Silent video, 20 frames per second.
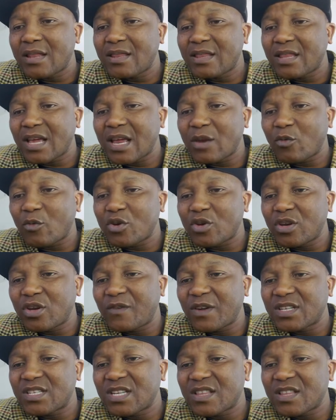And then when you
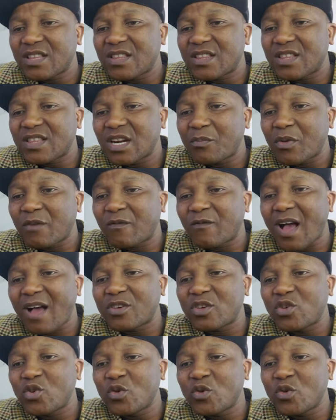differentiate 3.5,